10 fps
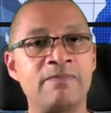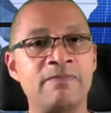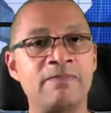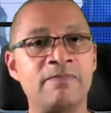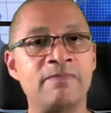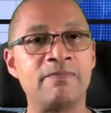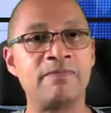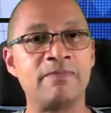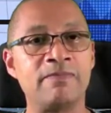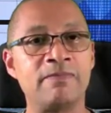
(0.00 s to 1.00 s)

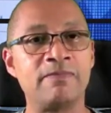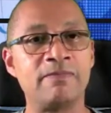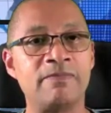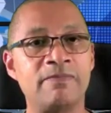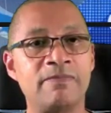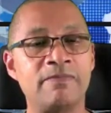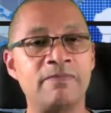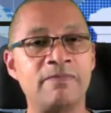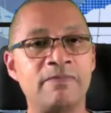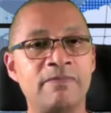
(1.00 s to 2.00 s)

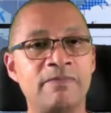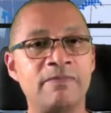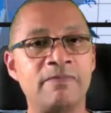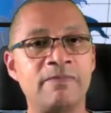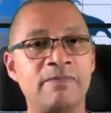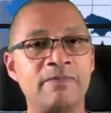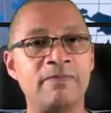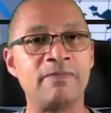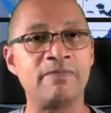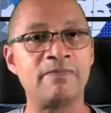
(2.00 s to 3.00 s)

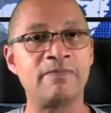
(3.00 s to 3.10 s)
(silent)